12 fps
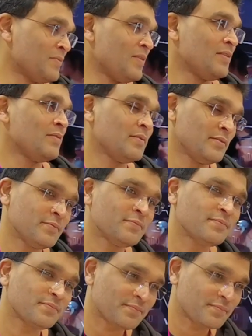
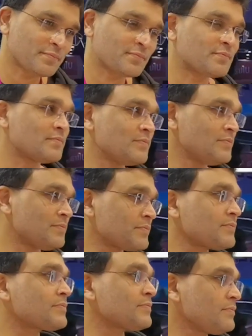
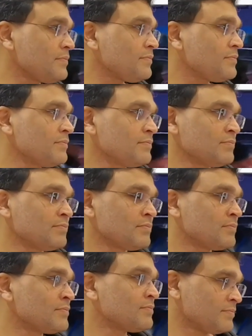
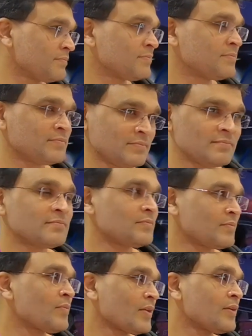
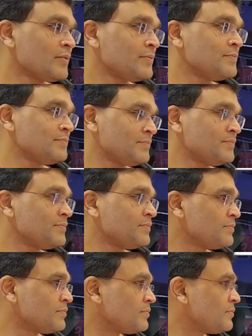
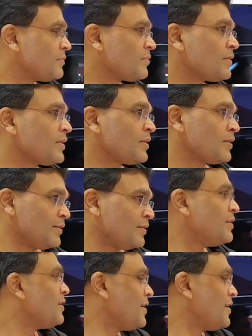No words are spoken by the person on screen.